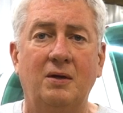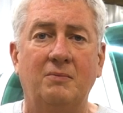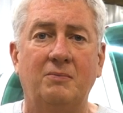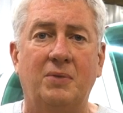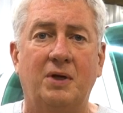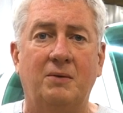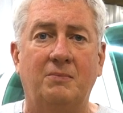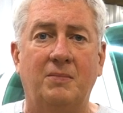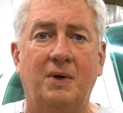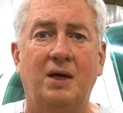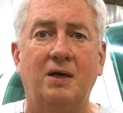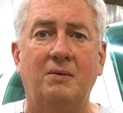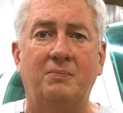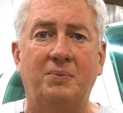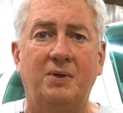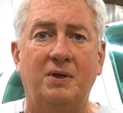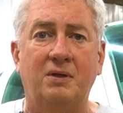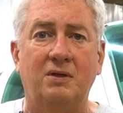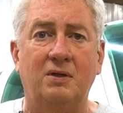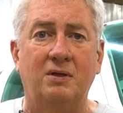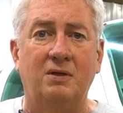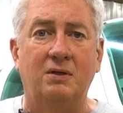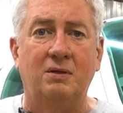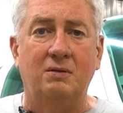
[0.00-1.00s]
but in my
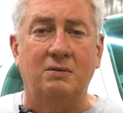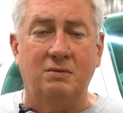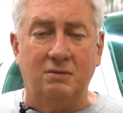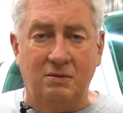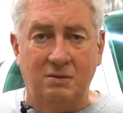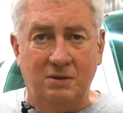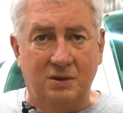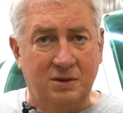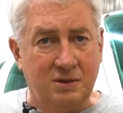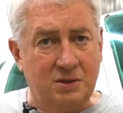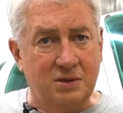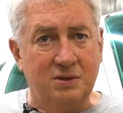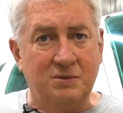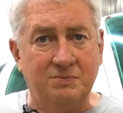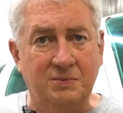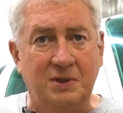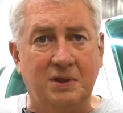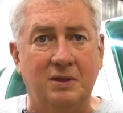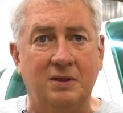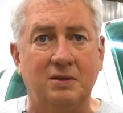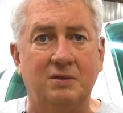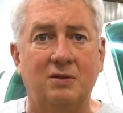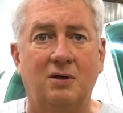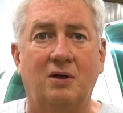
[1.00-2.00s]
opinion, this is
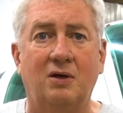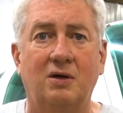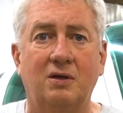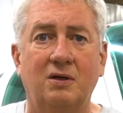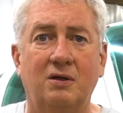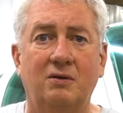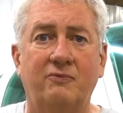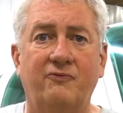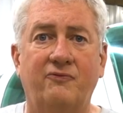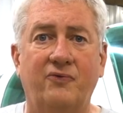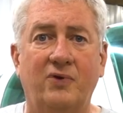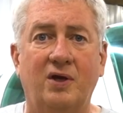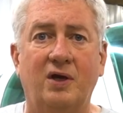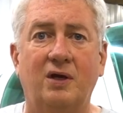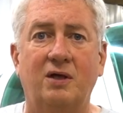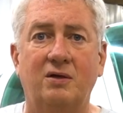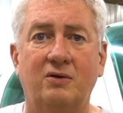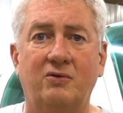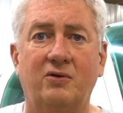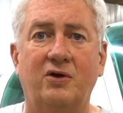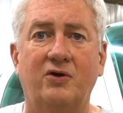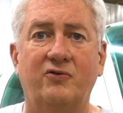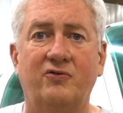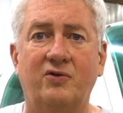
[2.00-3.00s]
me talking, flying
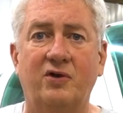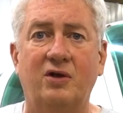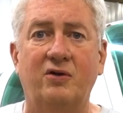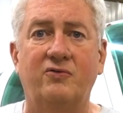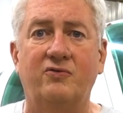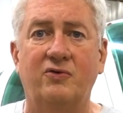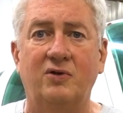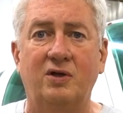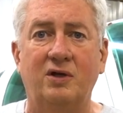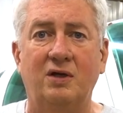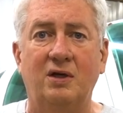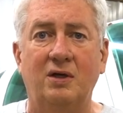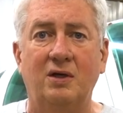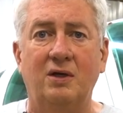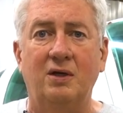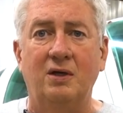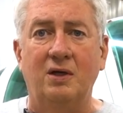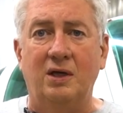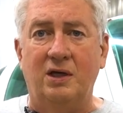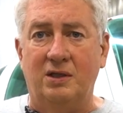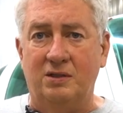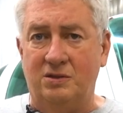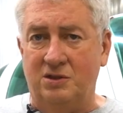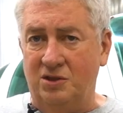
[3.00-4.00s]
cross-country
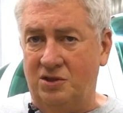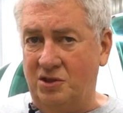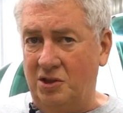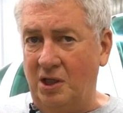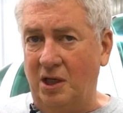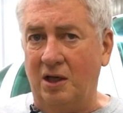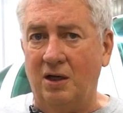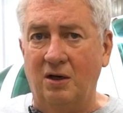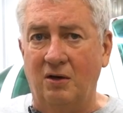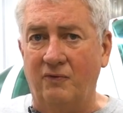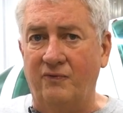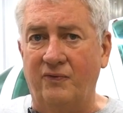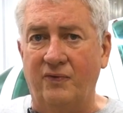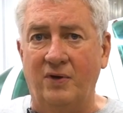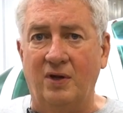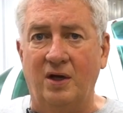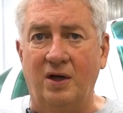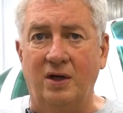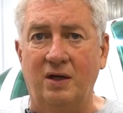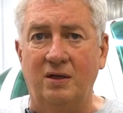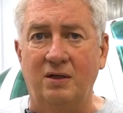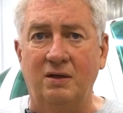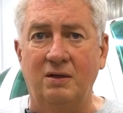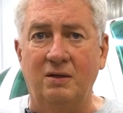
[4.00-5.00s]
as the checkout
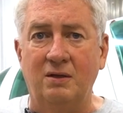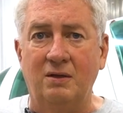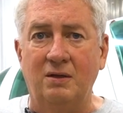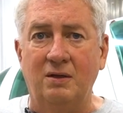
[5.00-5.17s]
flight